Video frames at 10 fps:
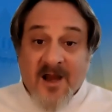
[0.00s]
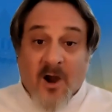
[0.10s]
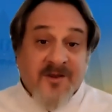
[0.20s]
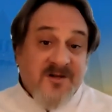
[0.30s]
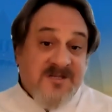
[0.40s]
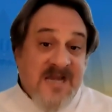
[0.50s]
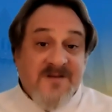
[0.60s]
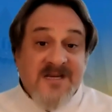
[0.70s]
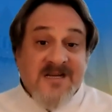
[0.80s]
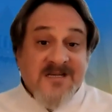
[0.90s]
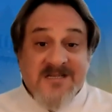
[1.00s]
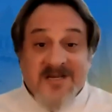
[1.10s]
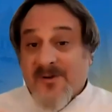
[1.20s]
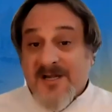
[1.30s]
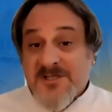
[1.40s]
Are there safety
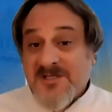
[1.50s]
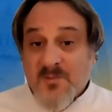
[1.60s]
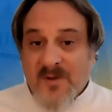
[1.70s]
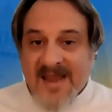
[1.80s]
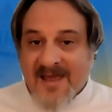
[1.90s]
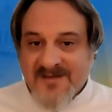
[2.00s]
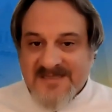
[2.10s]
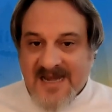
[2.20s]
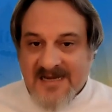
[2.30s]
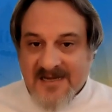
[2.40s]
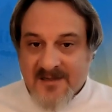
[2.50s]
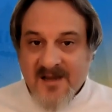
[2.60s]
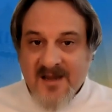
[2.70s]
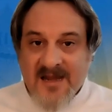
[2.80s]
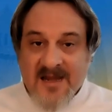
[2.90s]
considerations we haven't taken
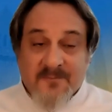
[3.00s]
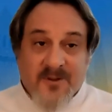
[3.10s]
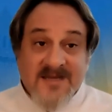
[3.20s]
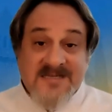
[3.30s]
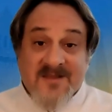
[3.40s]
in place?